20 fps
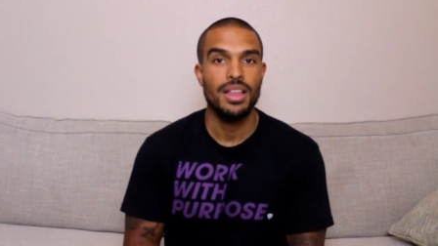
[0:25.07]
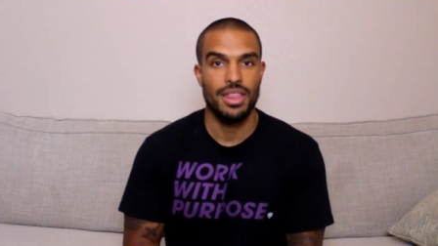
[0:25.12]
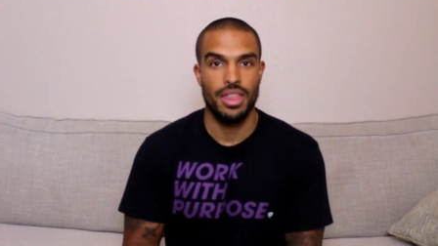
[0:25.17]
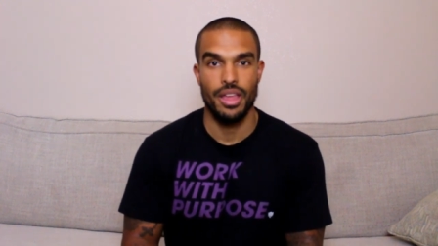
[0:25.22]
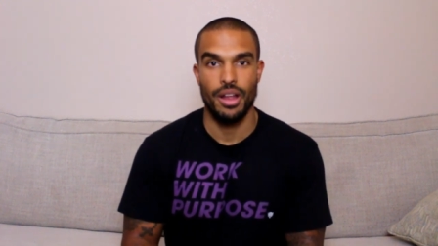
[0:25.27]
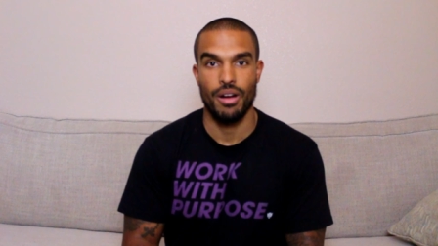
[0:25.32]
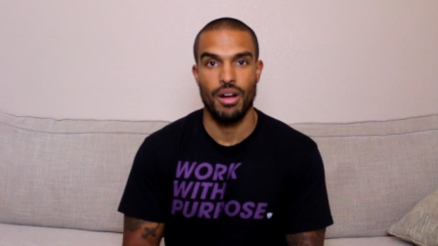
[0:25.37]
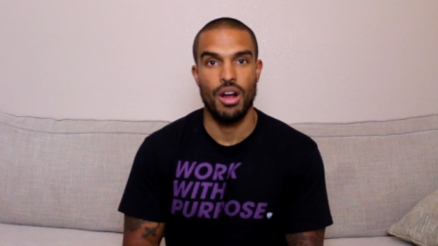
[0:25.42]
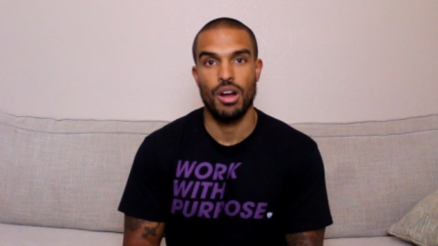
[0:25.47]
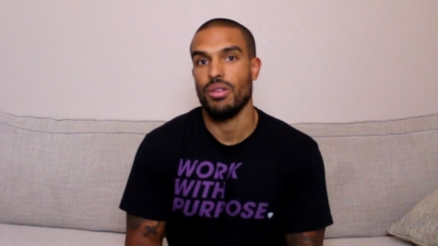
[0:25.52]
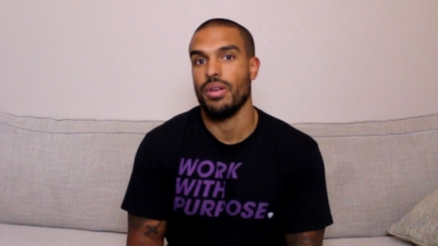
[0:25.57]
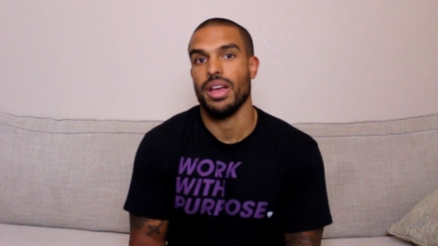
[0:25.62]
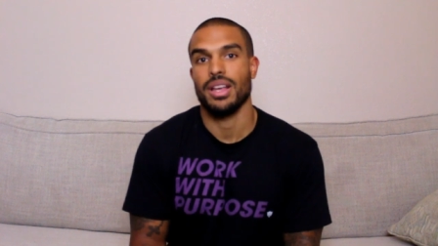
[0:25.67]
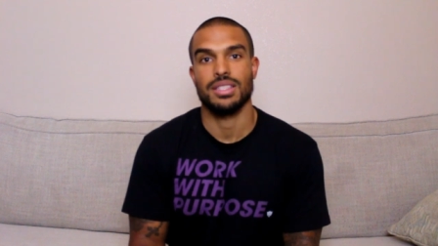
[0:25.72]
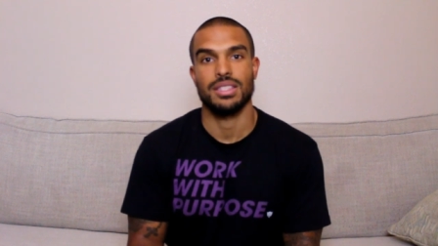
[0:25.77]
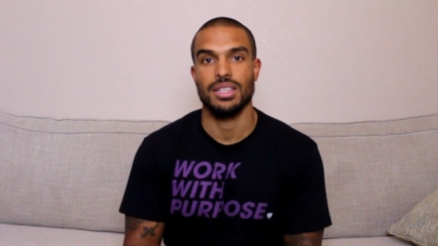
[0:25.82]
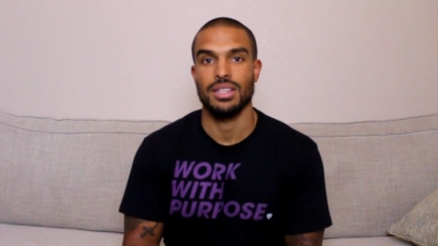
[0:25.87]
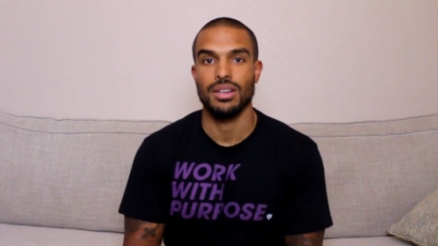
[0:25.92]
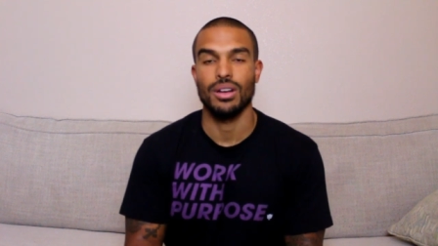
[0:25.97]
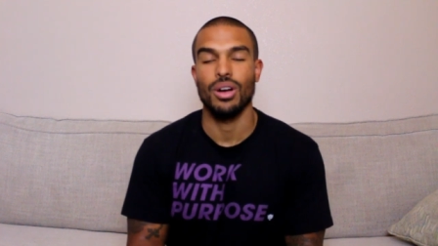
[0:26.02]
they're
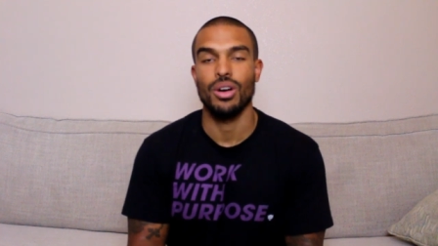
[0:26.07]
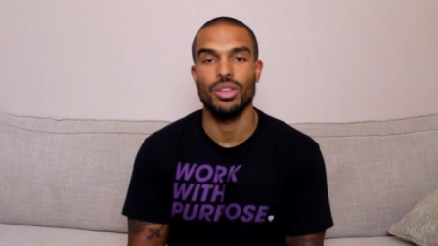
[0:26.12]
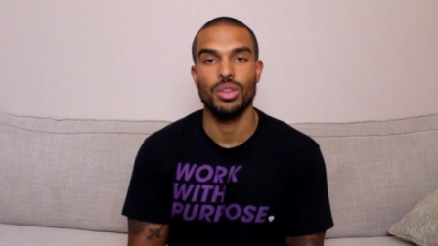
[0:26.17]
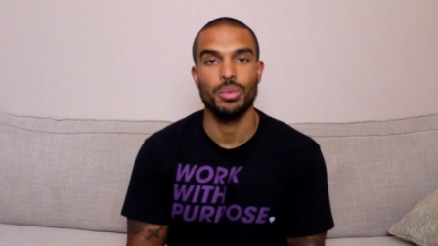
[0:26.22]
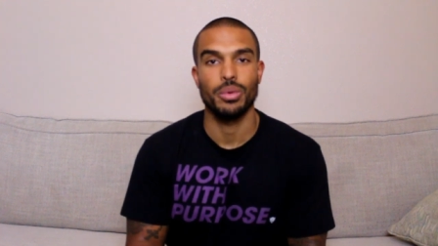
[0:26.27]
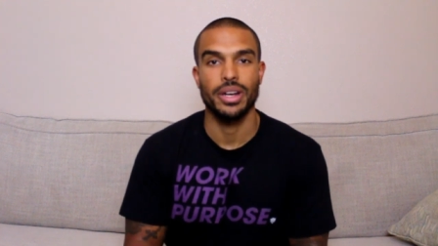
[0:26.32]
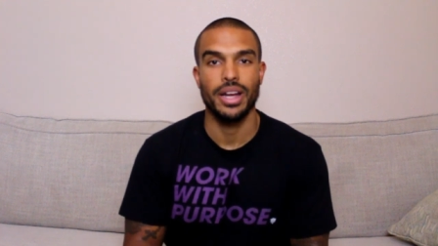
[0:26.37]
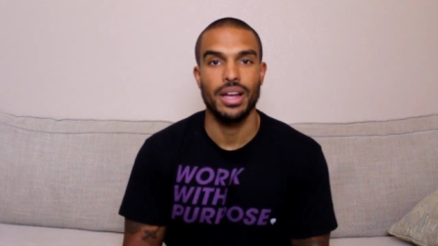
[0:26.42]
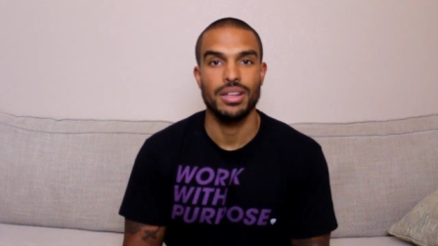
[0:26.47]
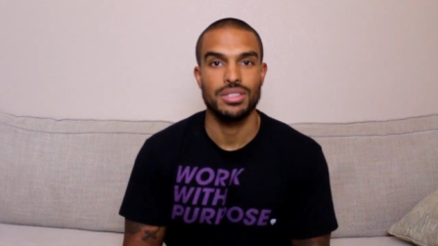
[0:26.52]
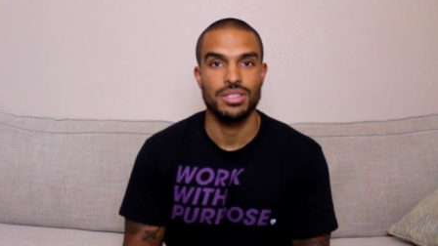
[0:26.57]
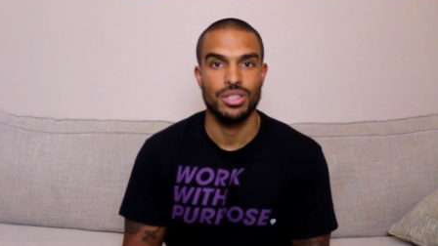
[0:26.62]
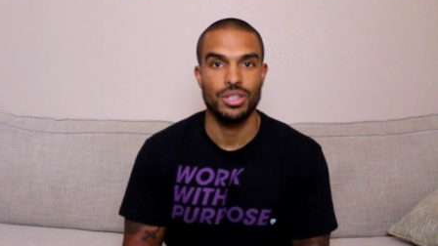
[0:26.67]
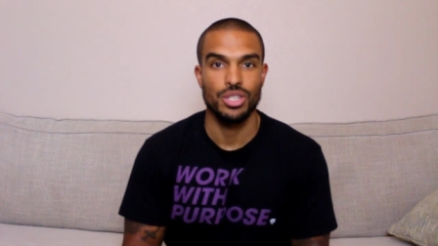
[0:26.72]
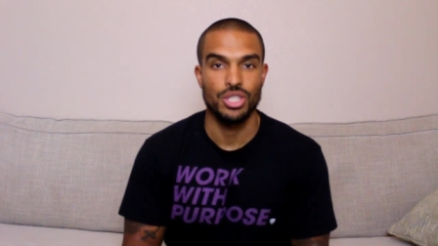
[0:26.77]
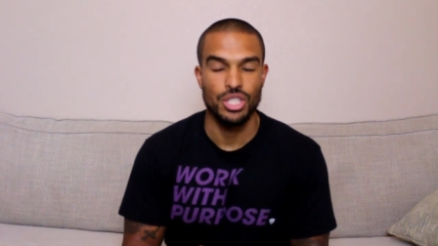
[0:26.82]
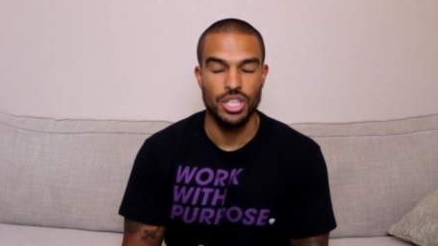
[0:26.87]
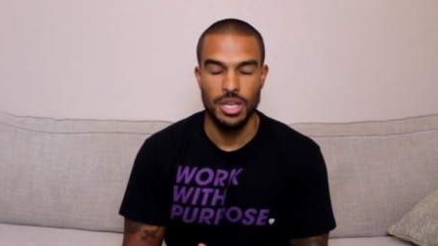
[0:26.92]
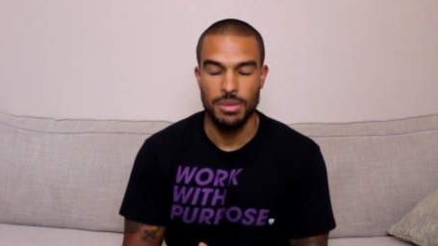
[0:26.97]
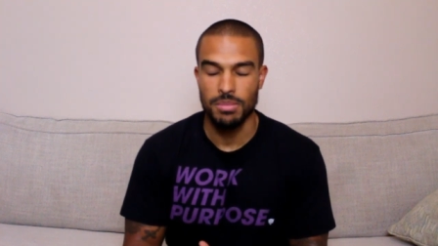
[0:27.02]
RXing all the workouts in
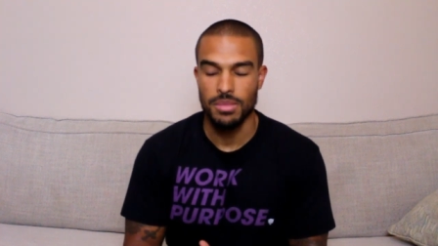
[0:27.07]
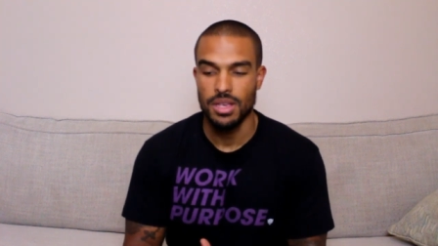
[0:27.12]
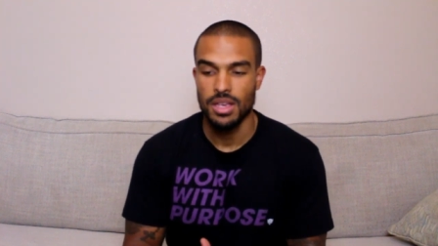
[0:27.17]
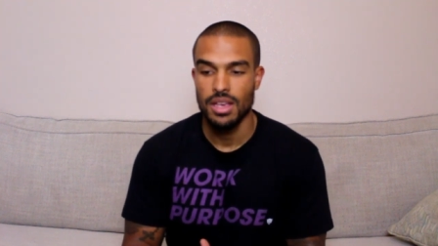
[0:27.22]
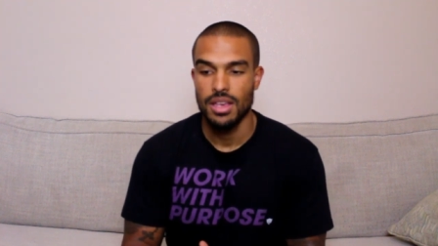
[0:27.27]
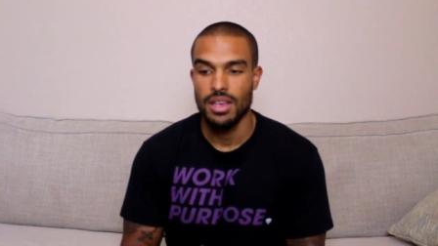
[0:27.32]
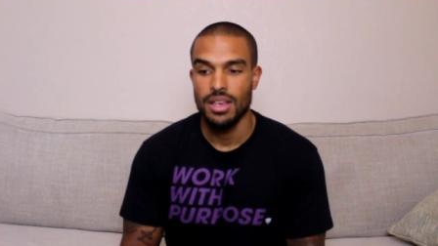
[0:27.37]
their gym.